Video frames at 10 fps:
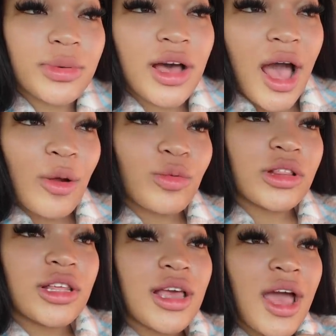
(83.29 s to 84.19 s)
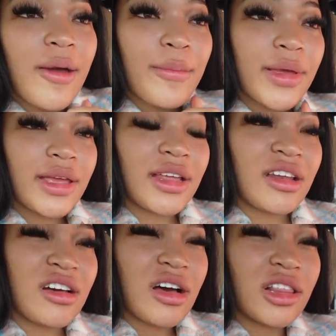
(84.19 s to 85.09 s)
but I really have
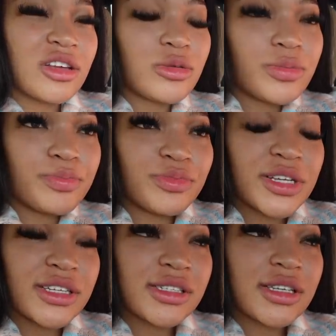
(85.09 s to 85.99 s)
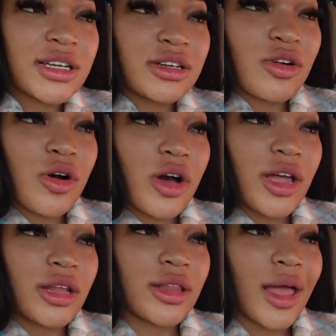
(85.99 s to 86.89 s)
been a little distant
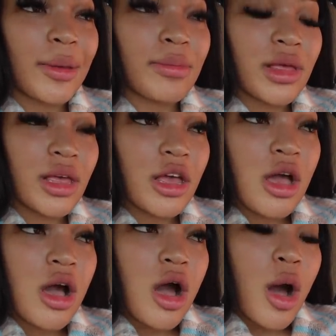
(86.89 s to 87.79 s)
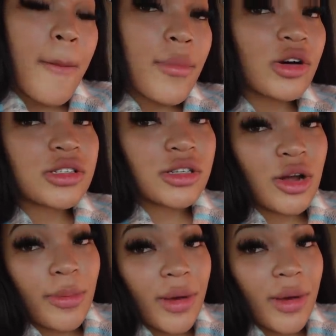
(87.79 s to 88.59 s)
on like me posting on